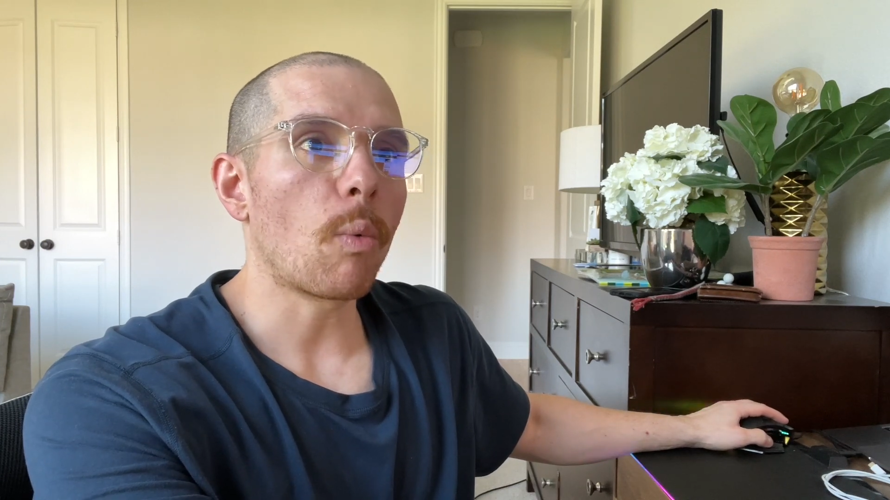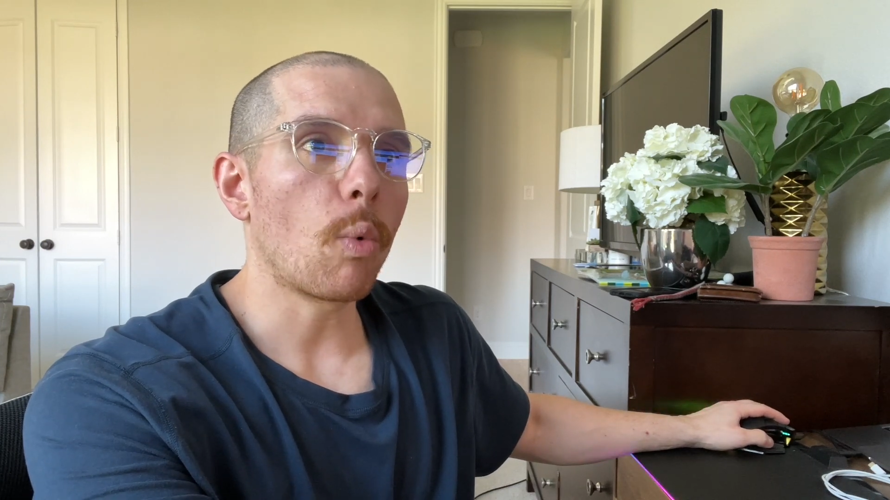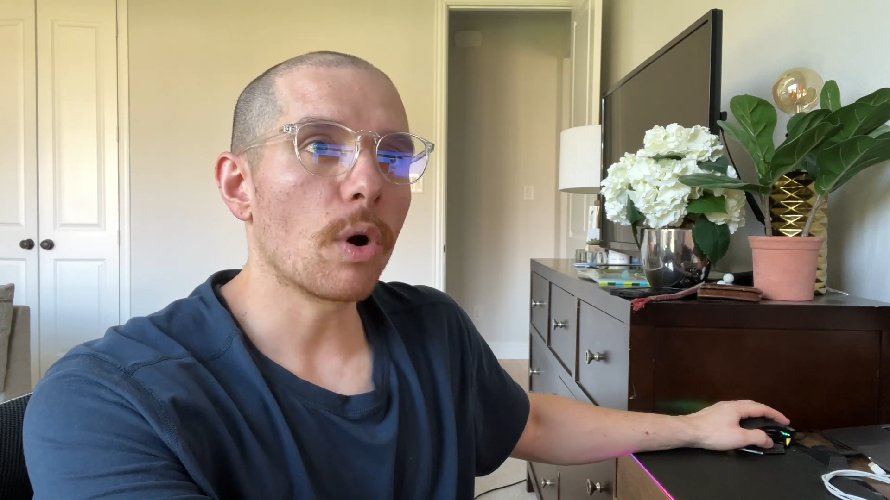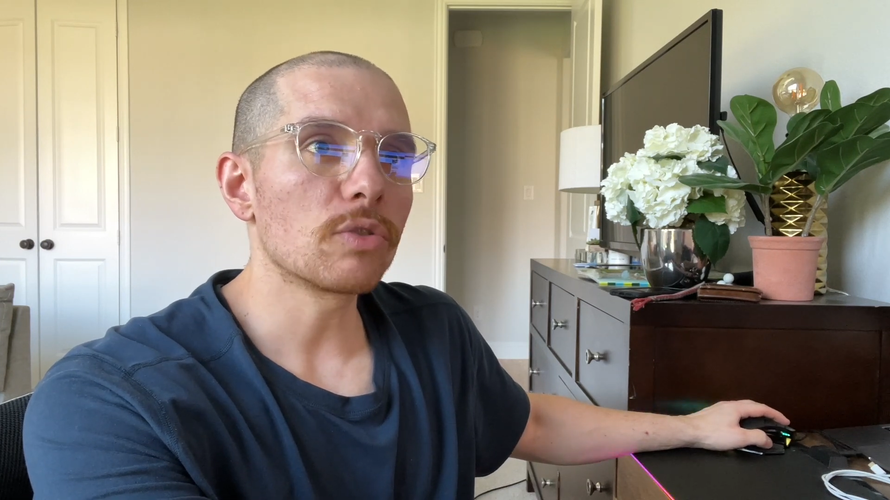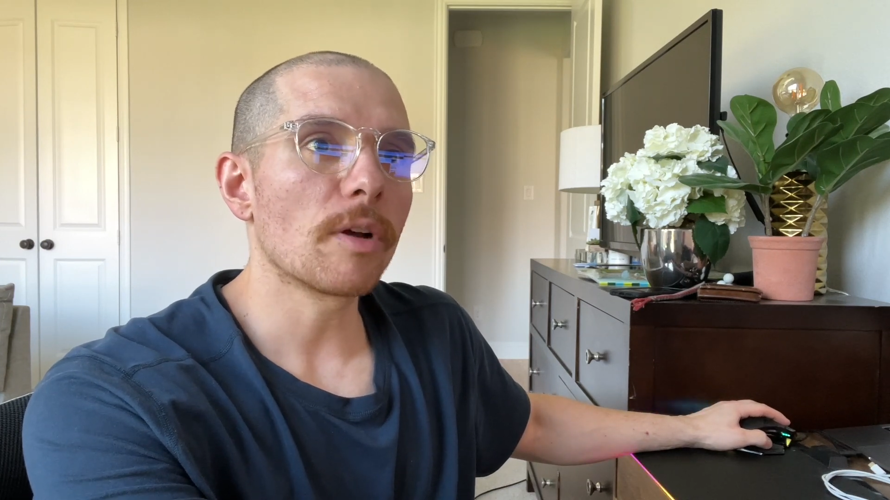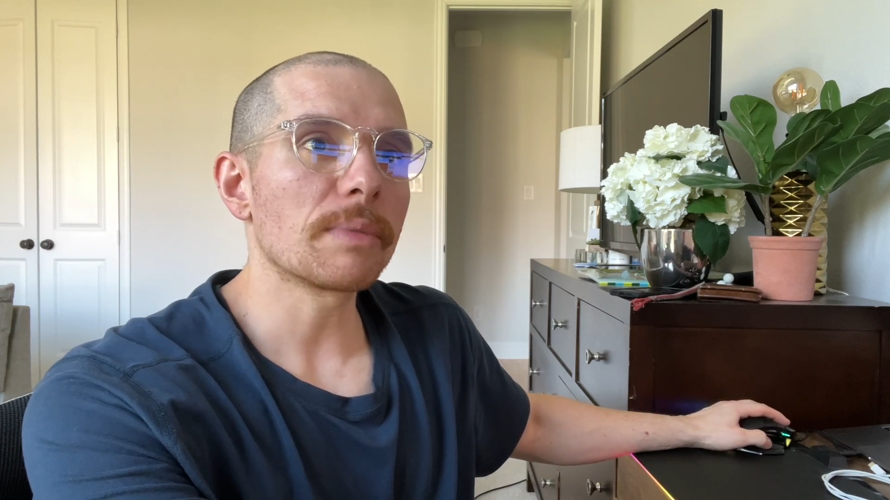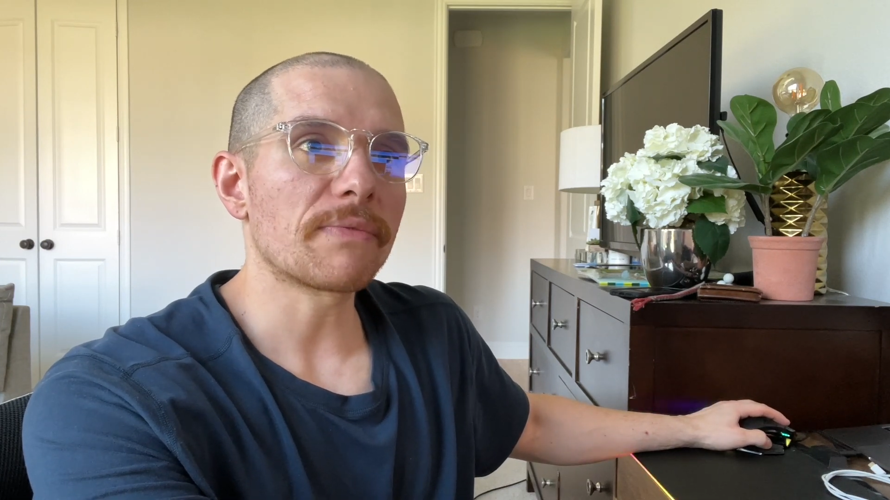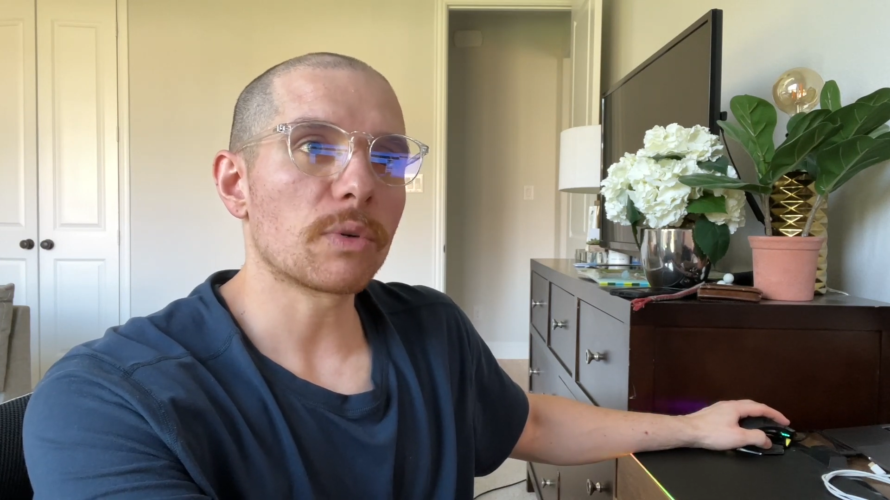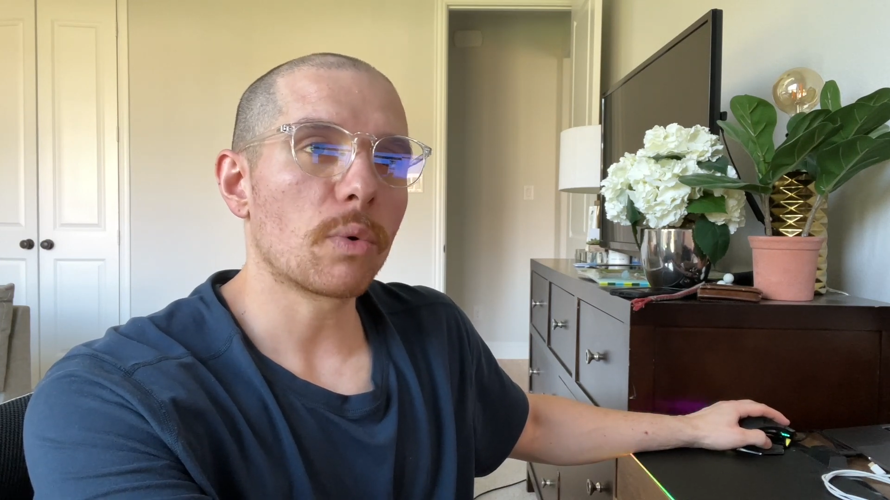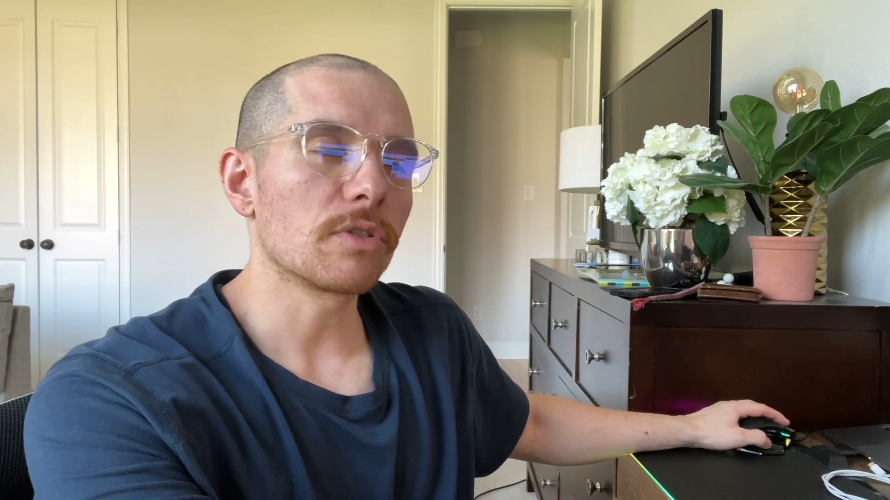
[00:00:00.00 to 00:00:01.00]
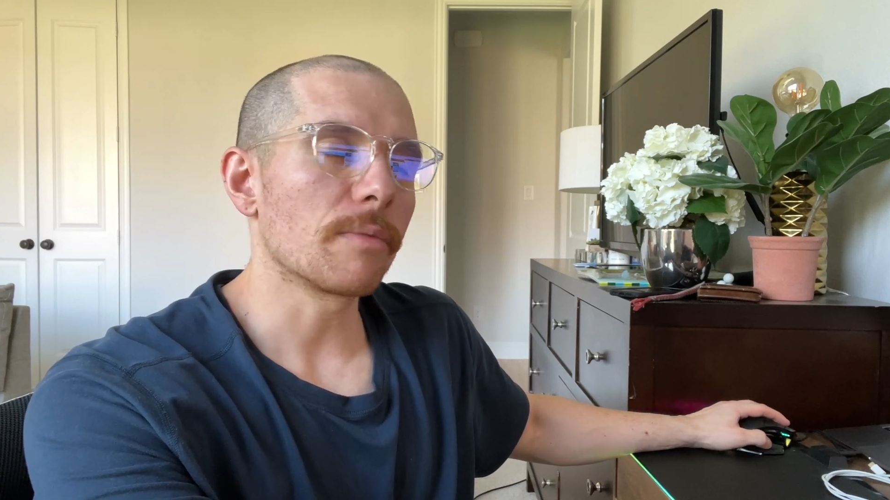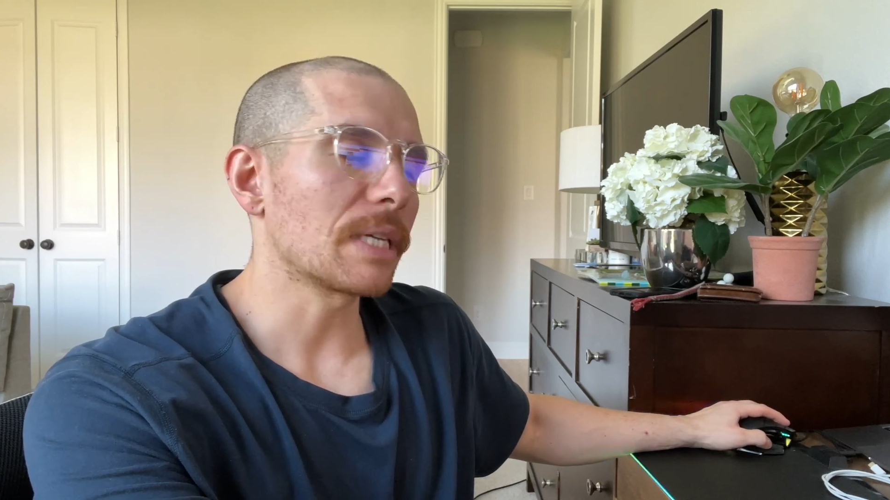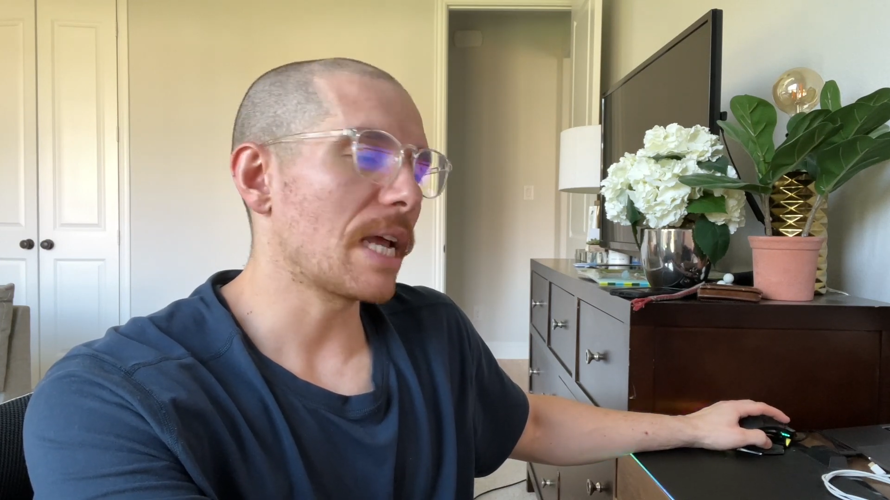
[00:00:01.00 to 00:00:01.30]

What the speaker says: war drums after war drums,